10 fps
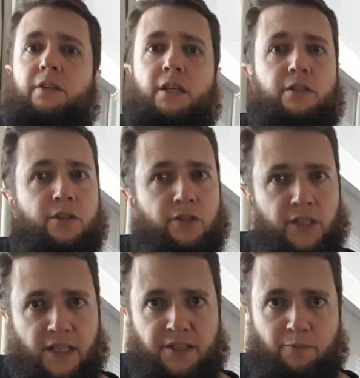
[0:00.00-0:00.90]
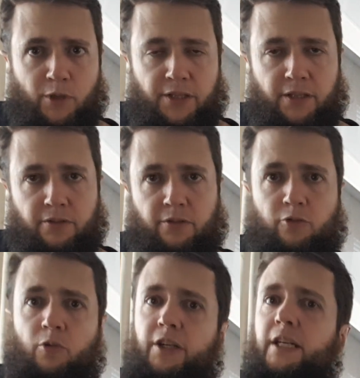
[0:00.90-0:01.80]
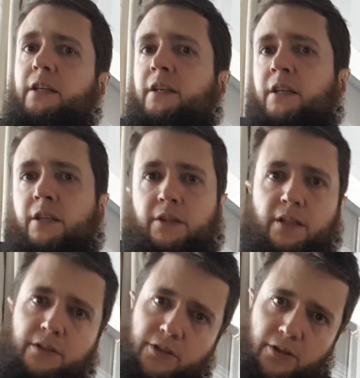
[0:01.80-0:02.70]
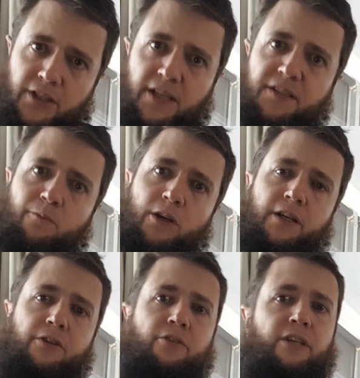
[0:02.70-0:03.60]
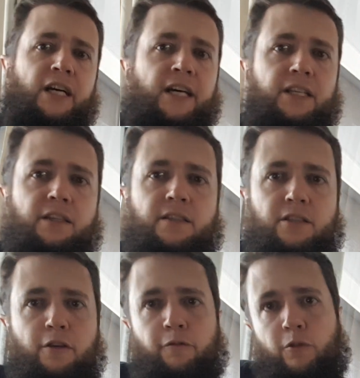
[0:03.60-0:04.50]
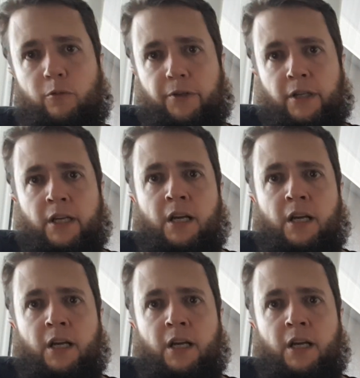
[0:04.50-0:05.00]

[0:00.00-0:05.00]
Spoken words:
then 2,120, then 2,180, and so forward.